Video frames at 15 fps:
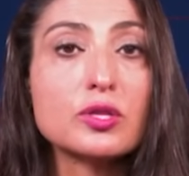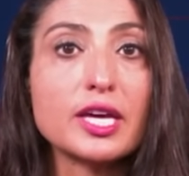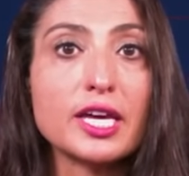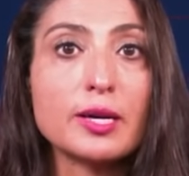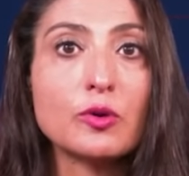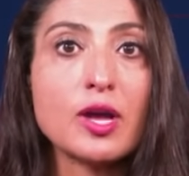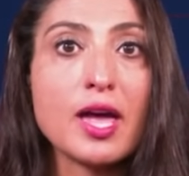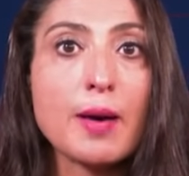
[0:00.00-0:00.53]

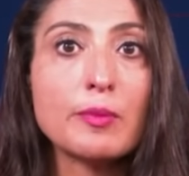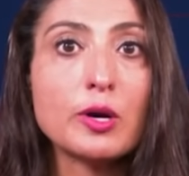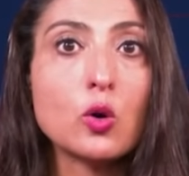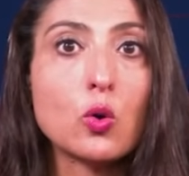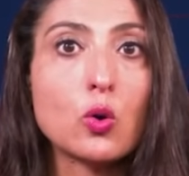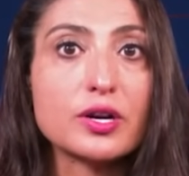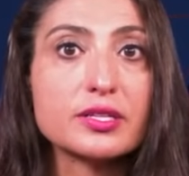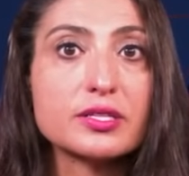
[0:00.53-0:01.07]
Abraham
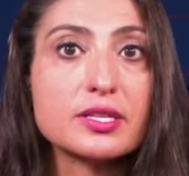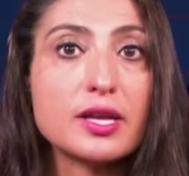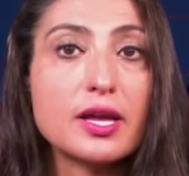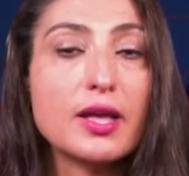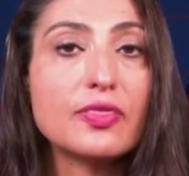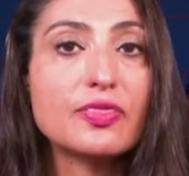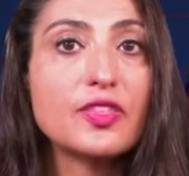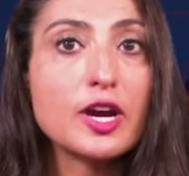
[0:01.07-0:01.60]
Accords,
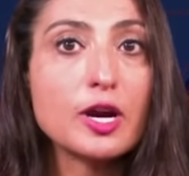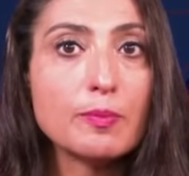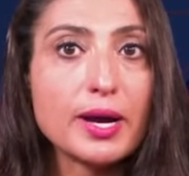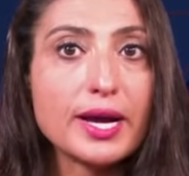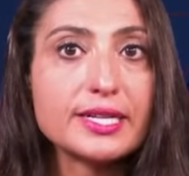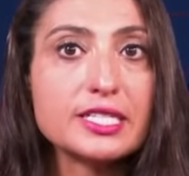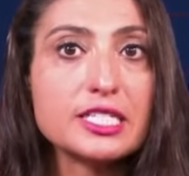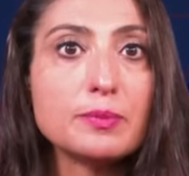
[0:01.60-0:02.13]
thereby
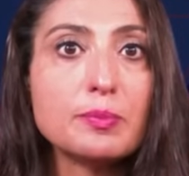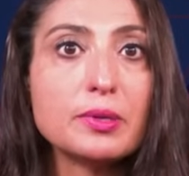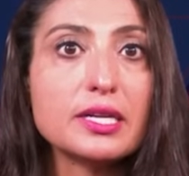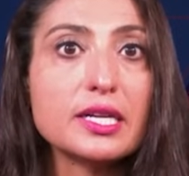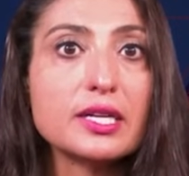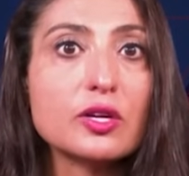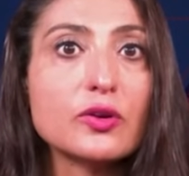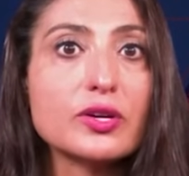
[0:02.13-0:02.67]
deepening
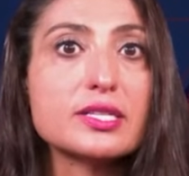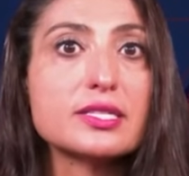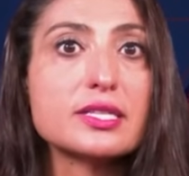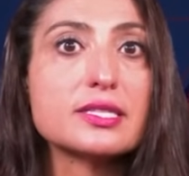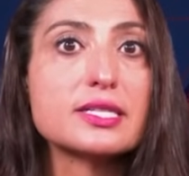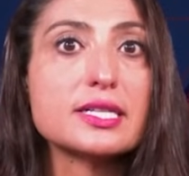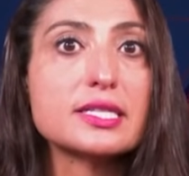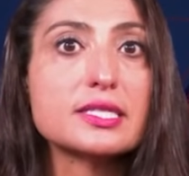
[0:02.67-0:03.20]
their
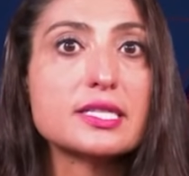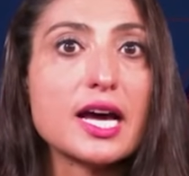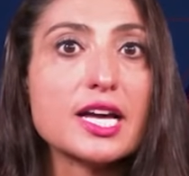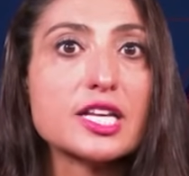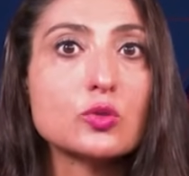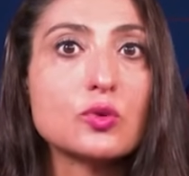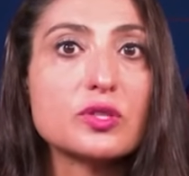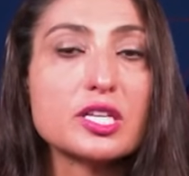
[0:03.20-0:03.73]
existing ties
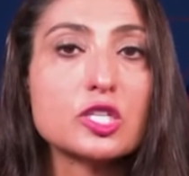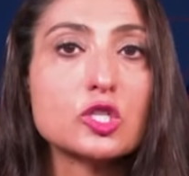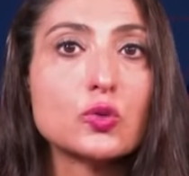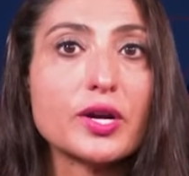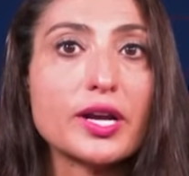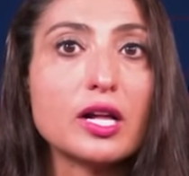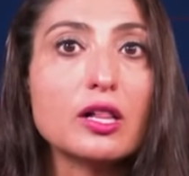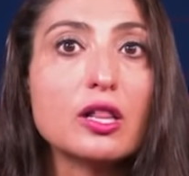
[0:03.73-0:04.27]
with
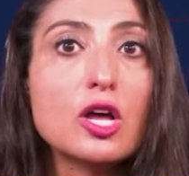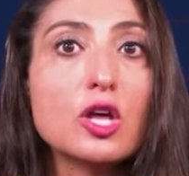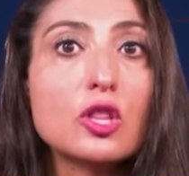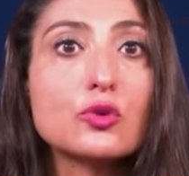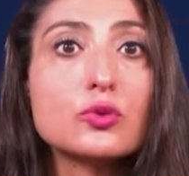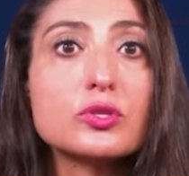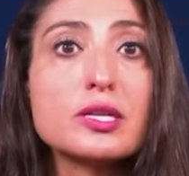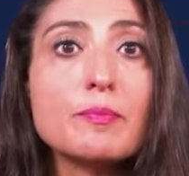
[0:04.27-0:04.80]
Israel through
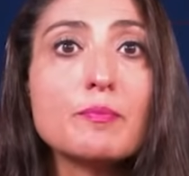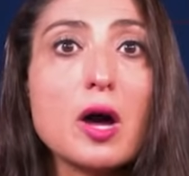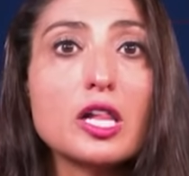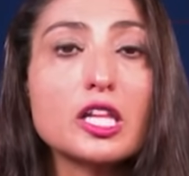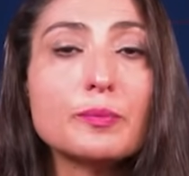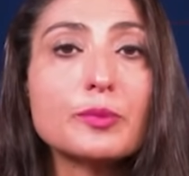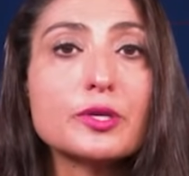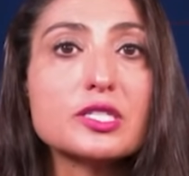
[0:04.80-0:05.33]

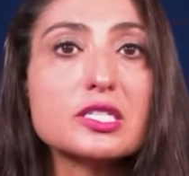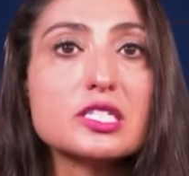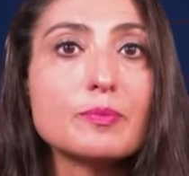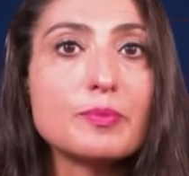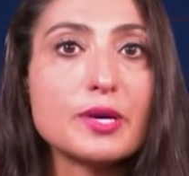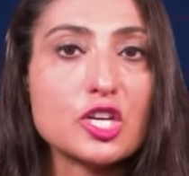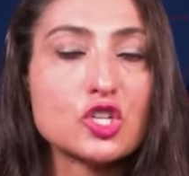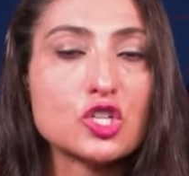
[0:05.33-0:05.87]
symbolic
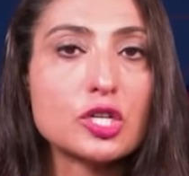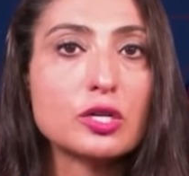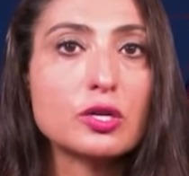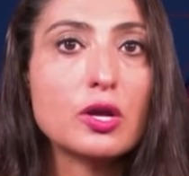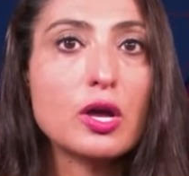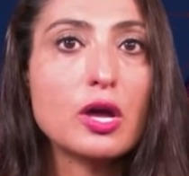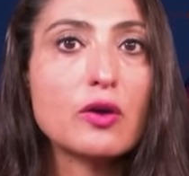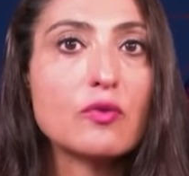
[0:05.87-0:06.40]
participation
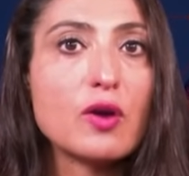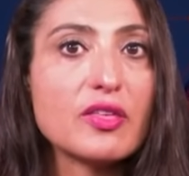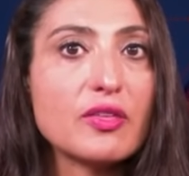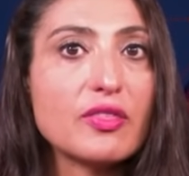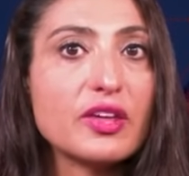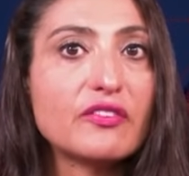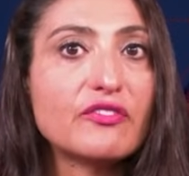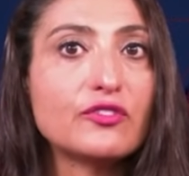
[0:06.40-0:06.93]
rather
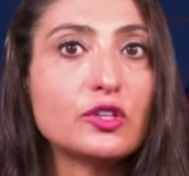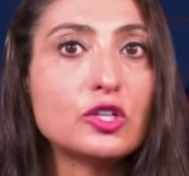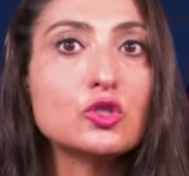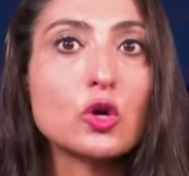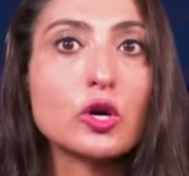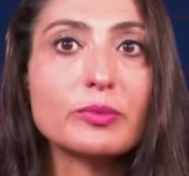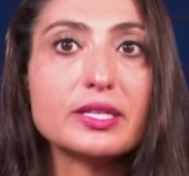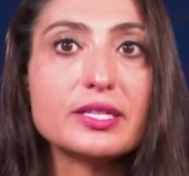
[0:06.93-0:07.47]
than full
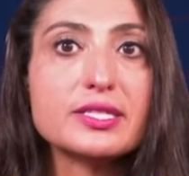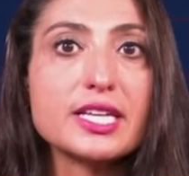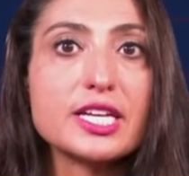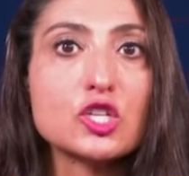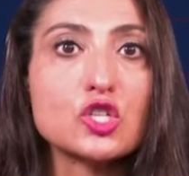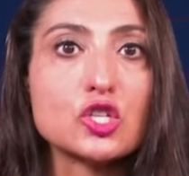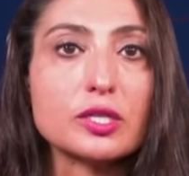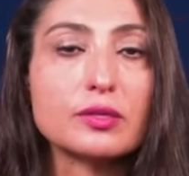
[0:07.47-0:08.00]

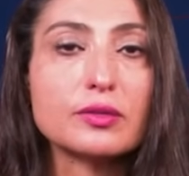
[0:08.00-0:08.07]
normalization.